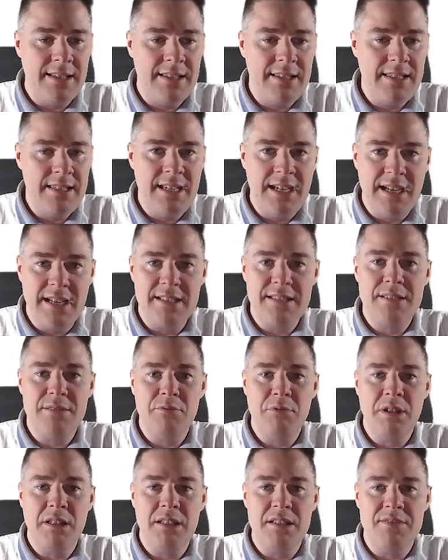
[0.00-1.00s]
Yes,
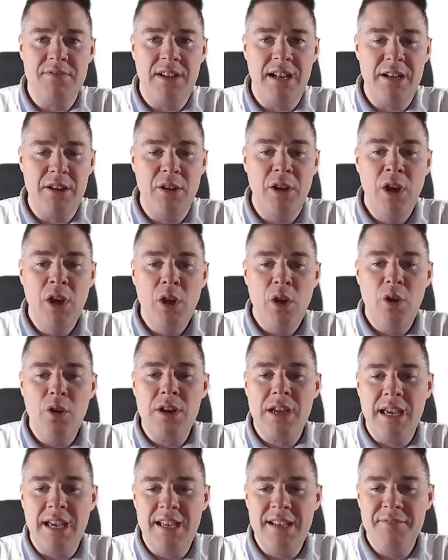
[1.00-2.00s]
with this value.
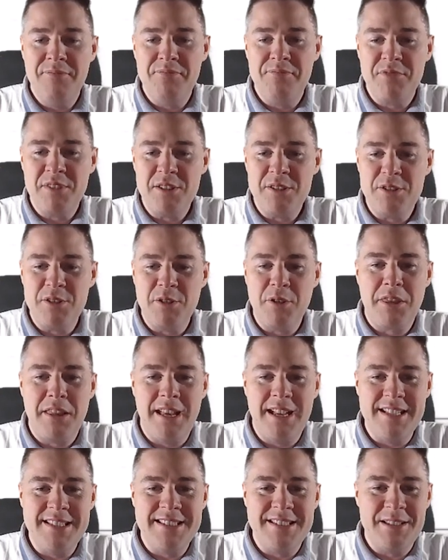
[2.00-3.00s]
Okay, so
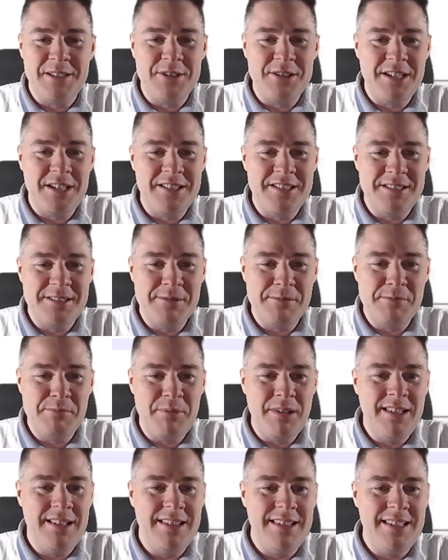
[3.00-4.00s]
thanks,
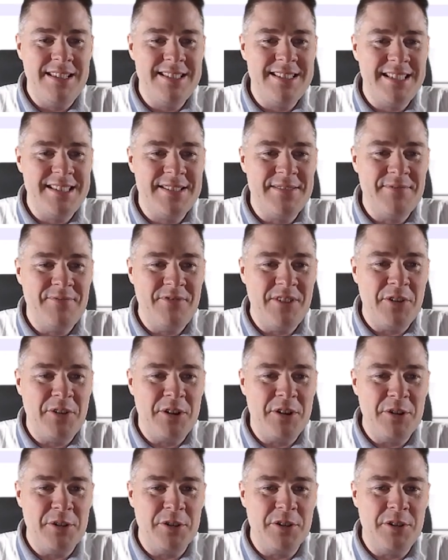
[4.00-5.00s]
ChatGPT. This is very
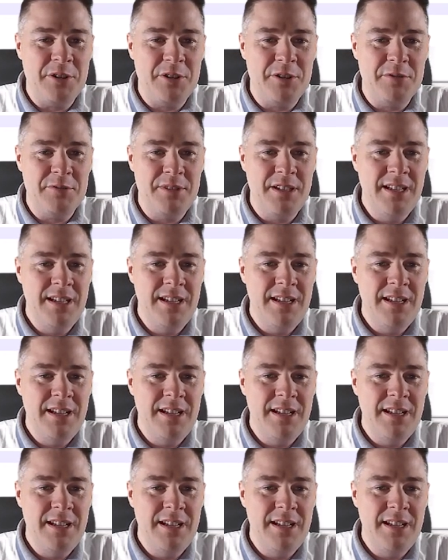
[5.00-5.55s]
good code.